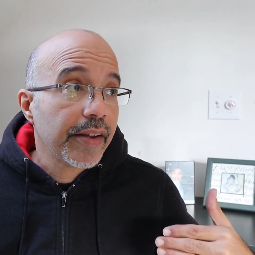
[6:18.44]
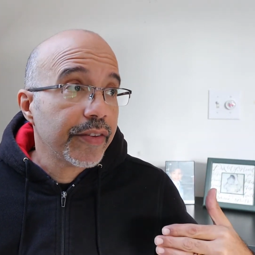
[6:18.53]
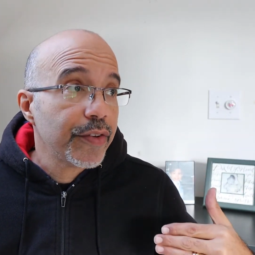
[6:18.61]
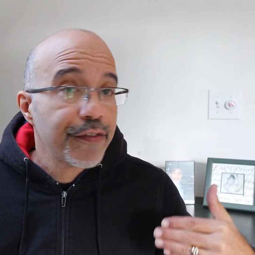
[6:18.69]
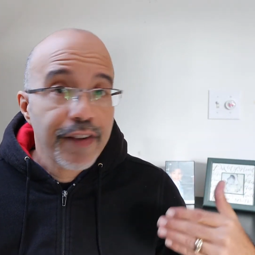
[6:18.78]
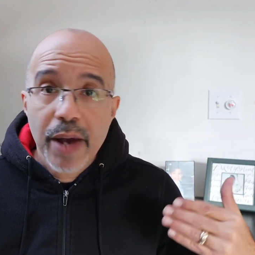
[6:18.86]

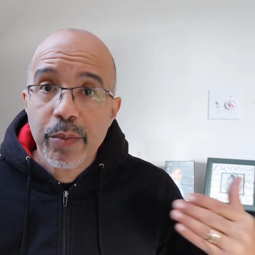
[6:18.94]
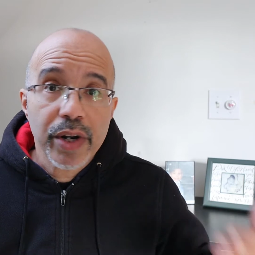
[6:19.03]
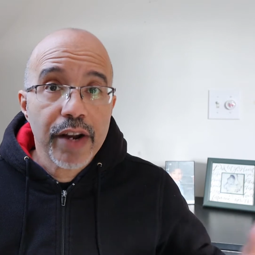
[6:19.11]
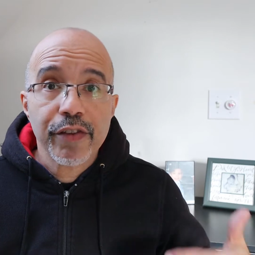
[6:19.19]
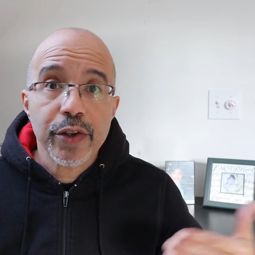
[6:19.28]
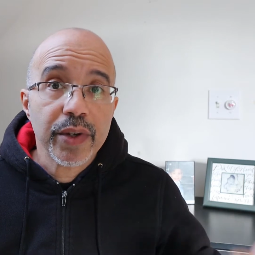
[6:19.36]

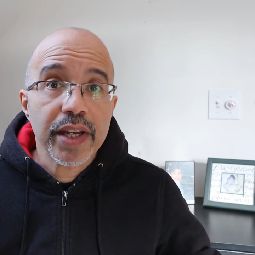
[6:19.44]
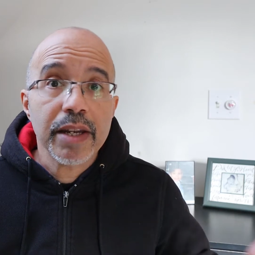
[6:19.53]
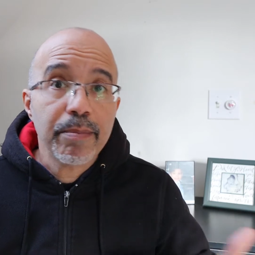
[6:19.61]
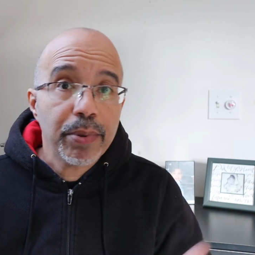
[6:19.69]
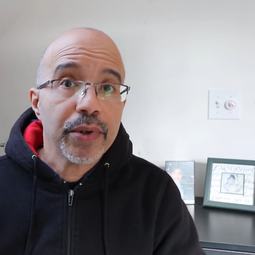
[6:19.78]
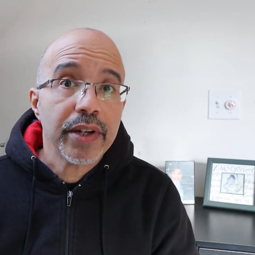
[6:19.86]
whatever you
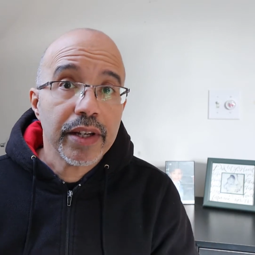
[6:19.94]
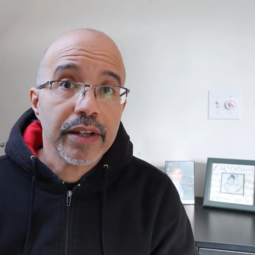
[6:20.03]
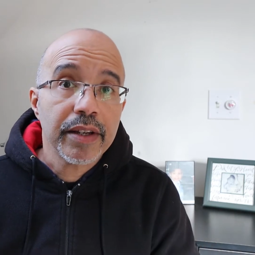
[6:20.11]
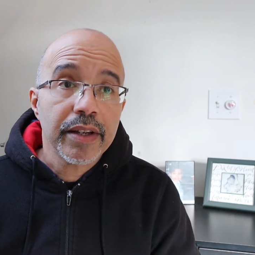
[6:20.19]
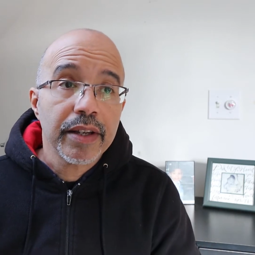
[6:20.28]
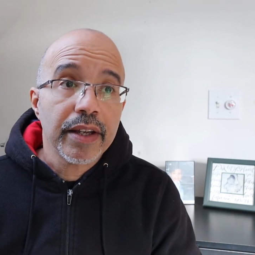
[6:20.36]
inputted
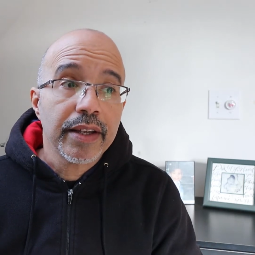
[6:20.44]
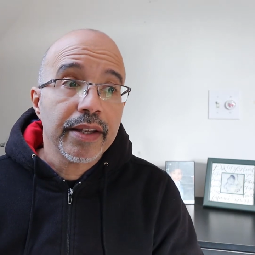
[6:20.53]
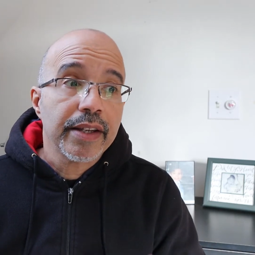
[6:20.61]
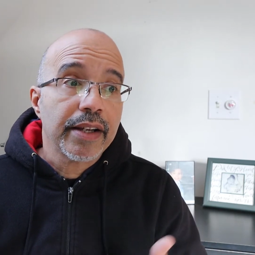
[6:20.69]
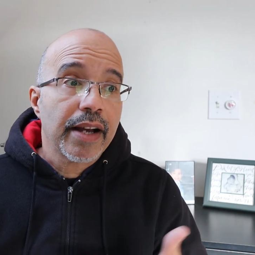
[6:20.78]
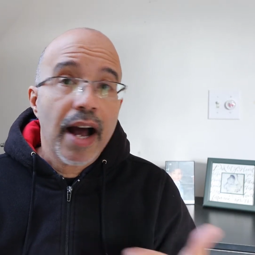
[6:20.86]

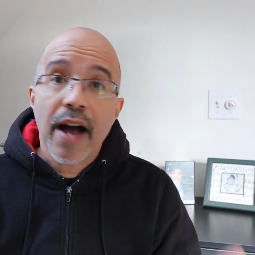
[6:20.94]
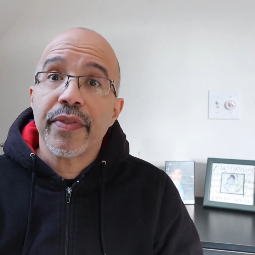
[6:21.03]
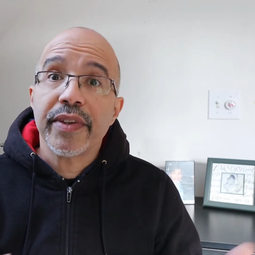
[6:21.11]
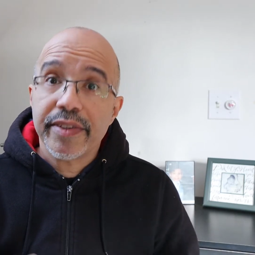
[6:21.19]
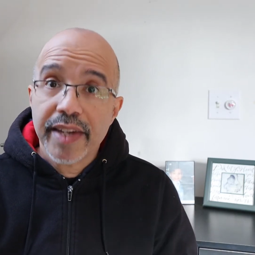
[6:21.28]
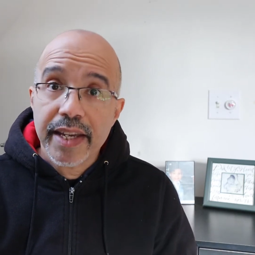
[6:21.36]
on
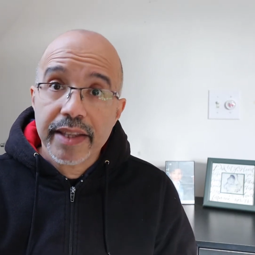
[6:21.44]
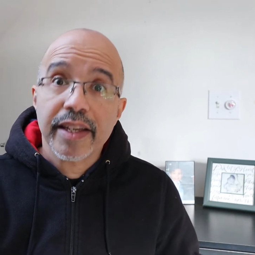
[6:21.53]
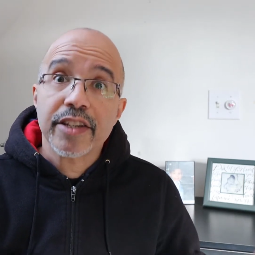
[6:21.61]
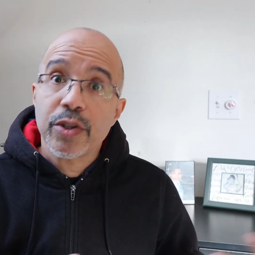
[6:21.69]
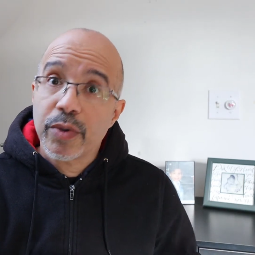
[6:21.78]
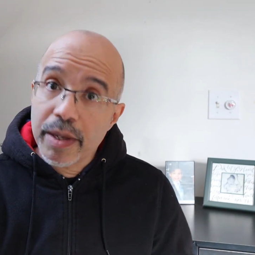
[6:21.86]
the date
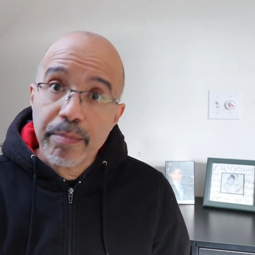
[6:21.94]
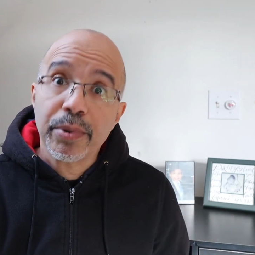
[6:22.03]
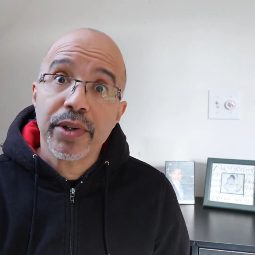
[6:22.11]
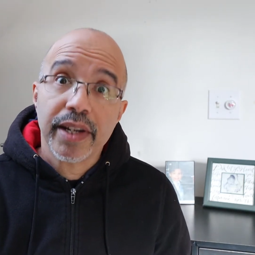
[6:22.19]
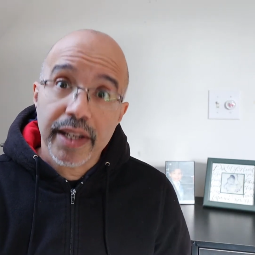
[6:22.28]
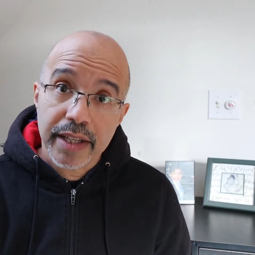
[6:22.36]
that you
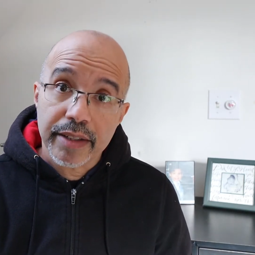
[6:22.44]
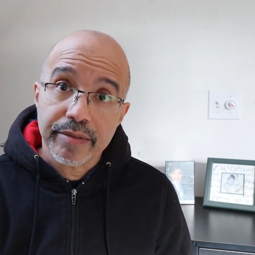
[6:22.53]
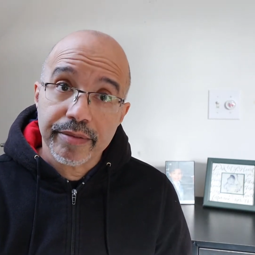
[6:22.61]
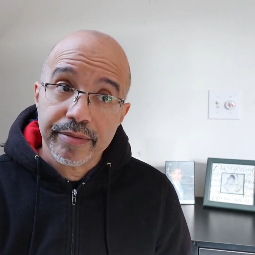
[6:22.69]
inputted it.